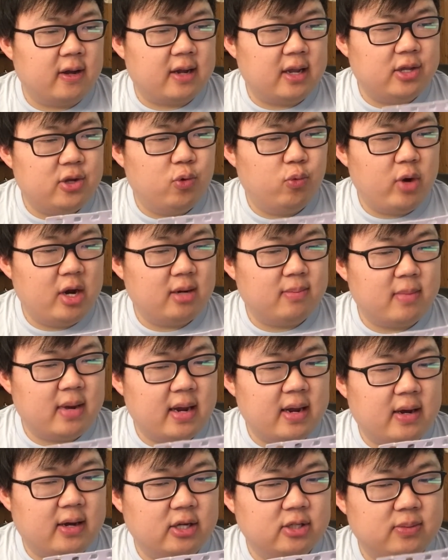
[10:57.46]
Can you rate
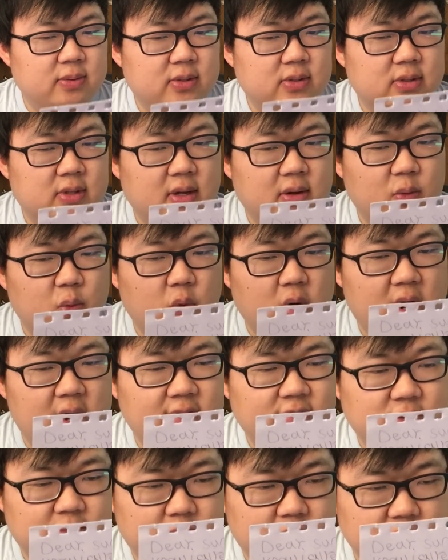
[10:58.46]
my husbands and
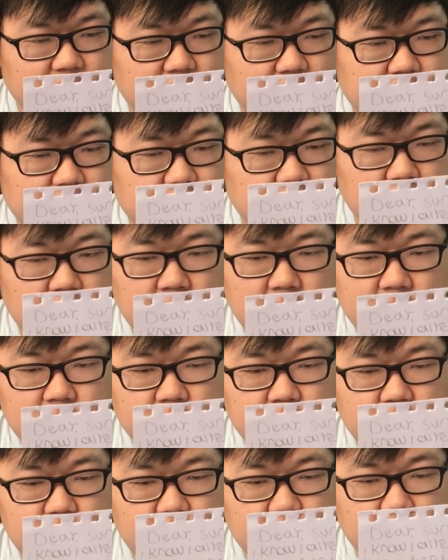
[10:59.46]
wives, please?
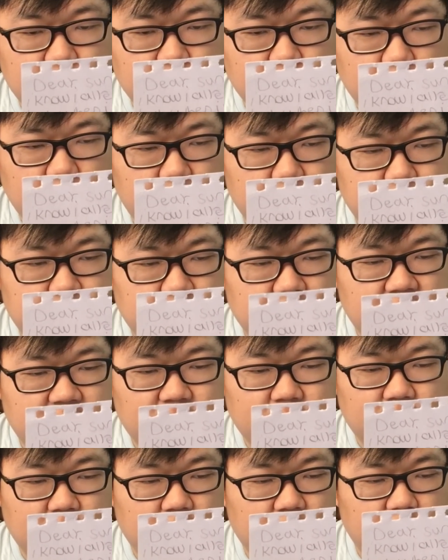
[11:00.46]
Ooh, I'm gonna give
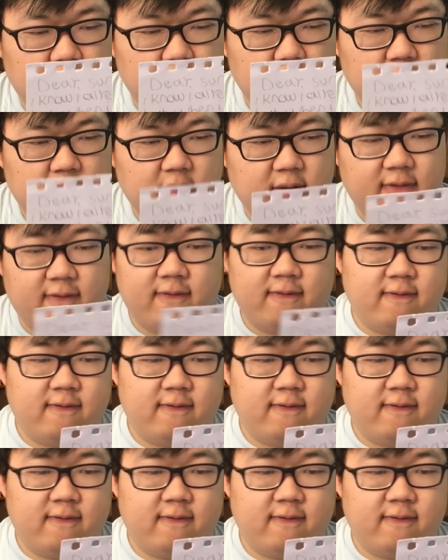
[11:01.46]
them all a